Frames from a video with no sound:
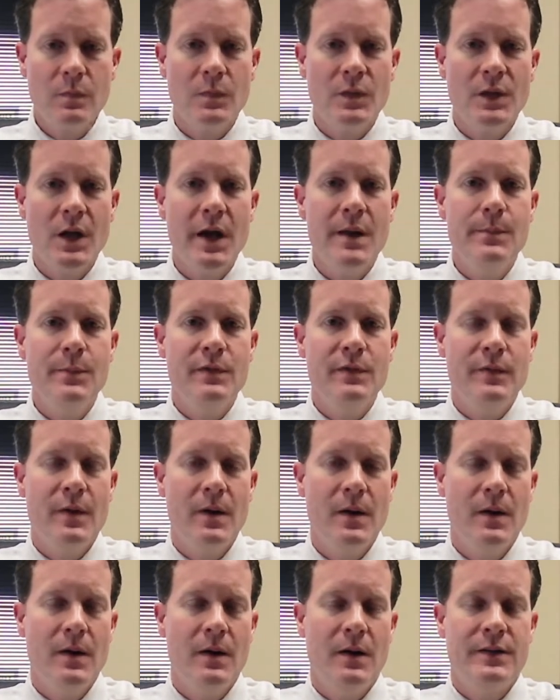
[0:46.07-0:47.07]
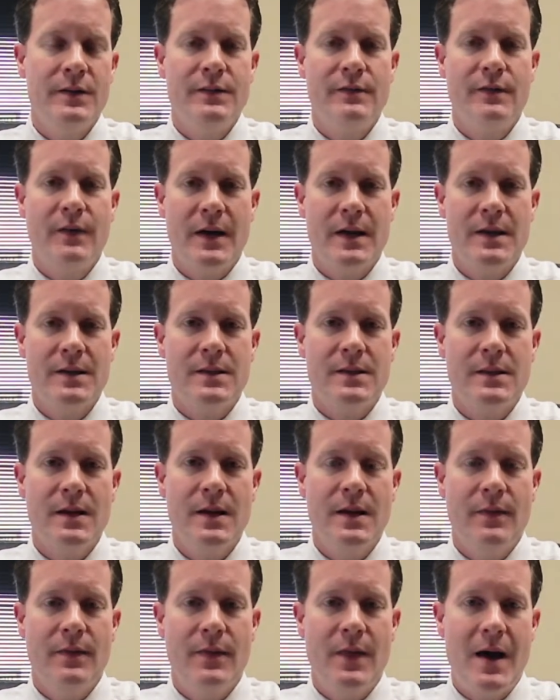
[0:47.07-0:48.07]
type of device
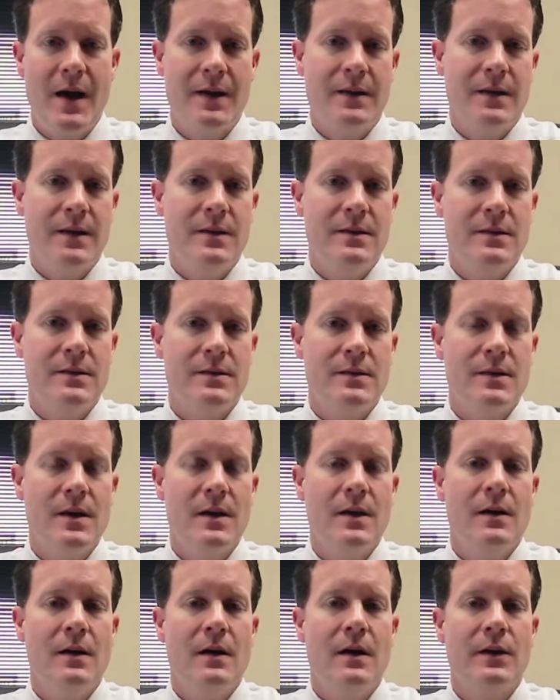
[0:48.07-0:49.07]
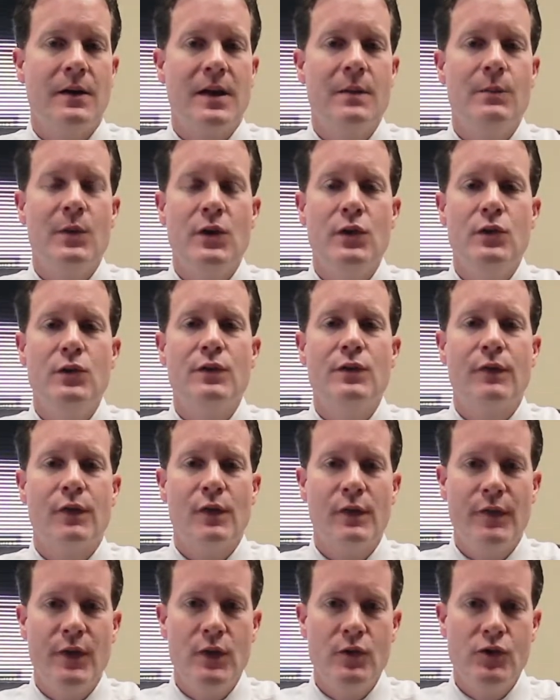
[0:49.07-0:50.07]
that is can be used
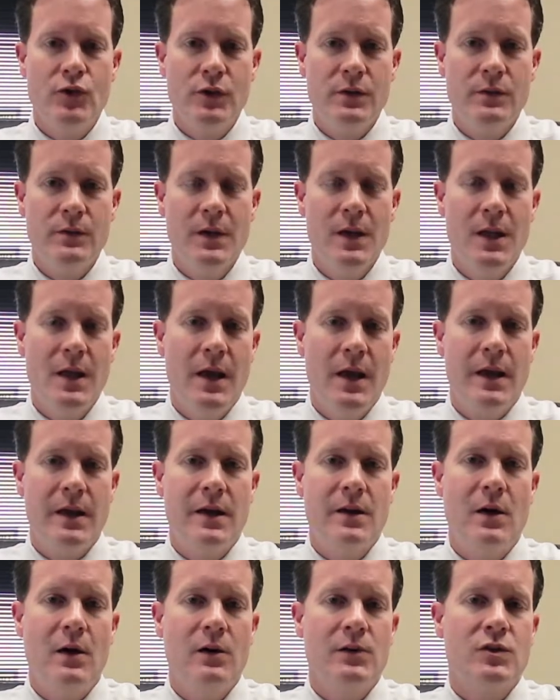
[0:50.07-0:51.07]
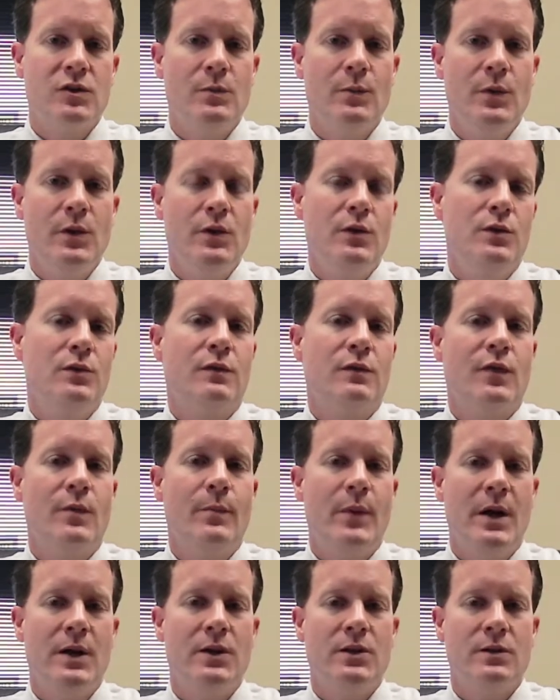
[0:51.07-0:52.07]
for fusion and can also be used
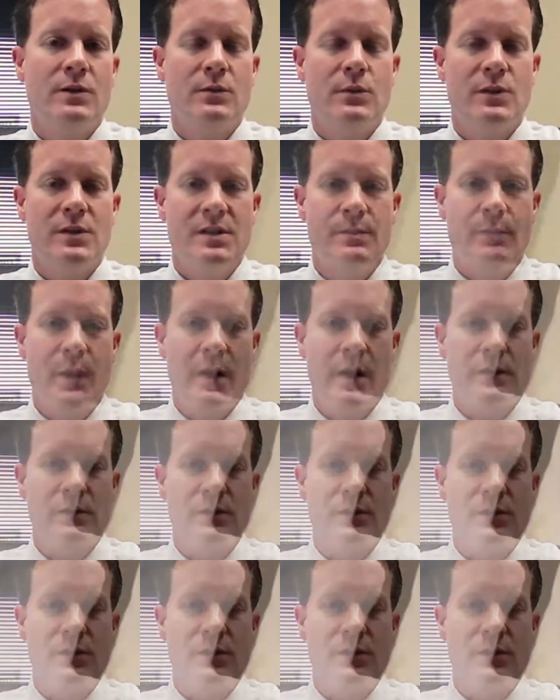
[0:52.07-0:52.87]
for patients with spinal